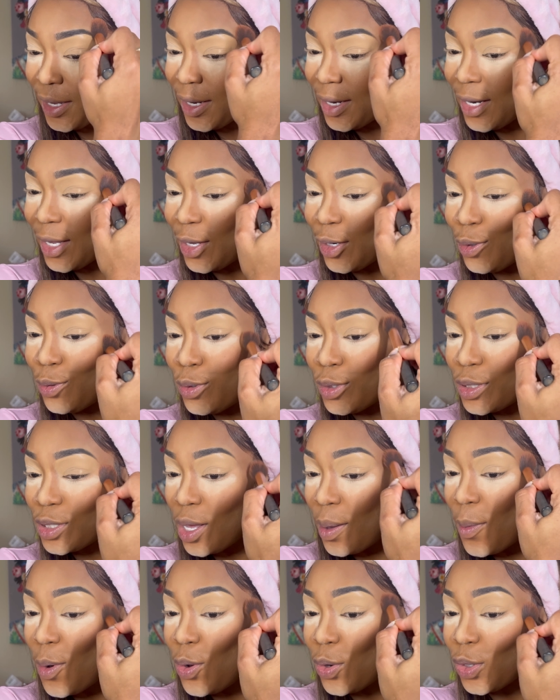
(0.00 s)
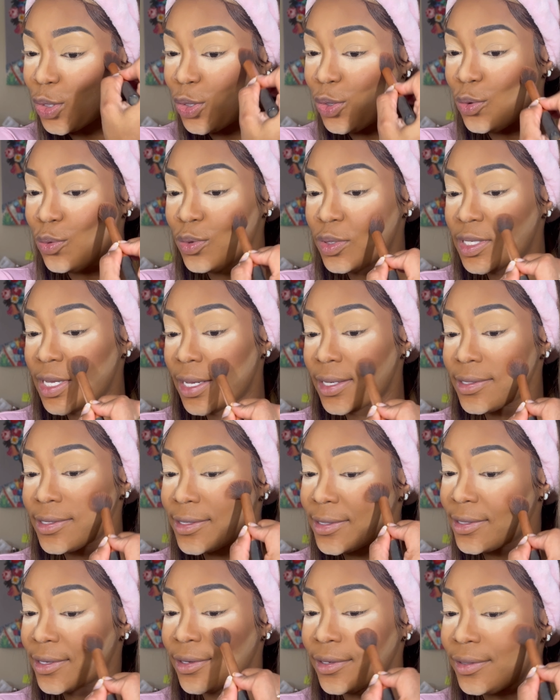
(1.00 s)
Little nose come out cute and
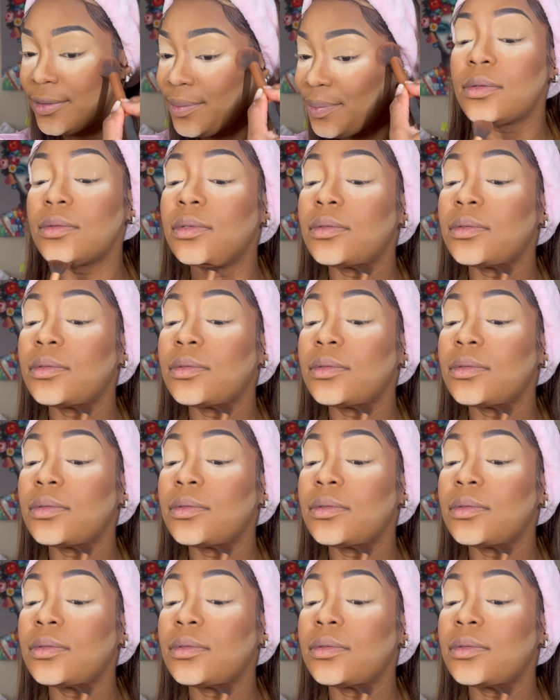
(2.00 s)
so.